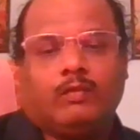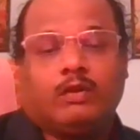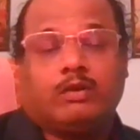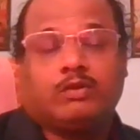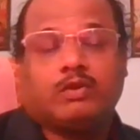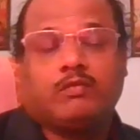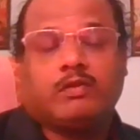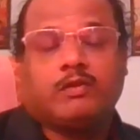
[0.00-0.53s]

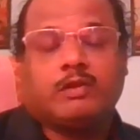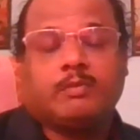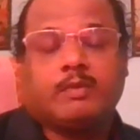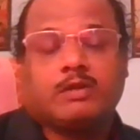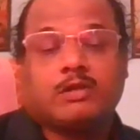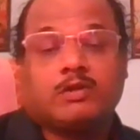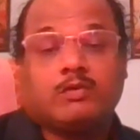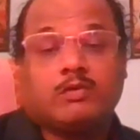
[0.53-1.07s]
So one of the
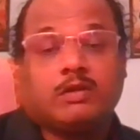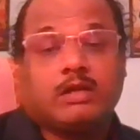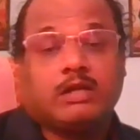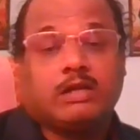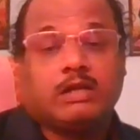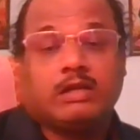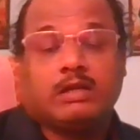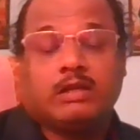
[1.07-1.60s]
person told that
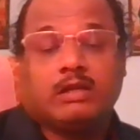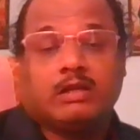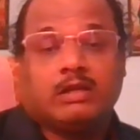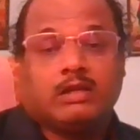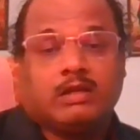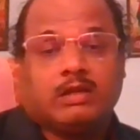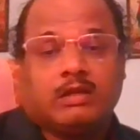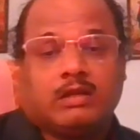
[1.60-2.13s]

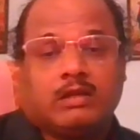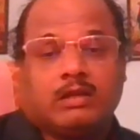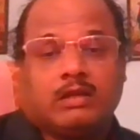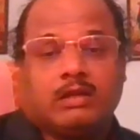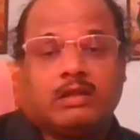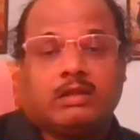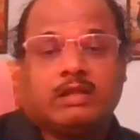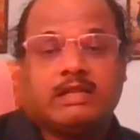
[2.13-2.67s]

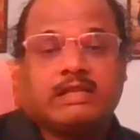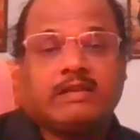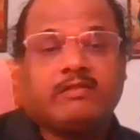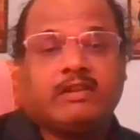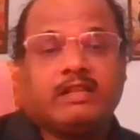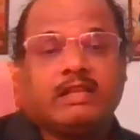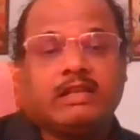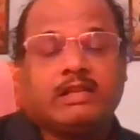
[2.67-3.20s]
this
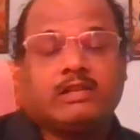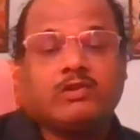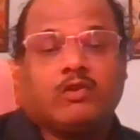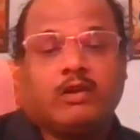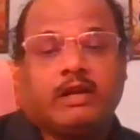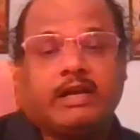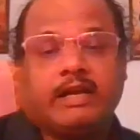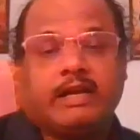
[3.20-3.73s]
everything is
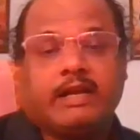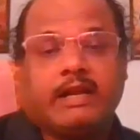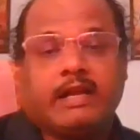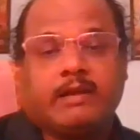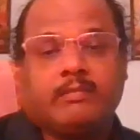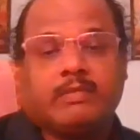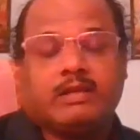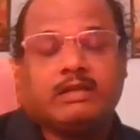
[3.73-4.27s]
already done
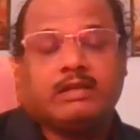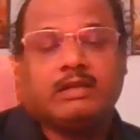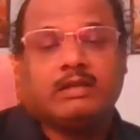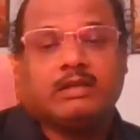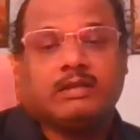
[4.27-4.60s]
basically.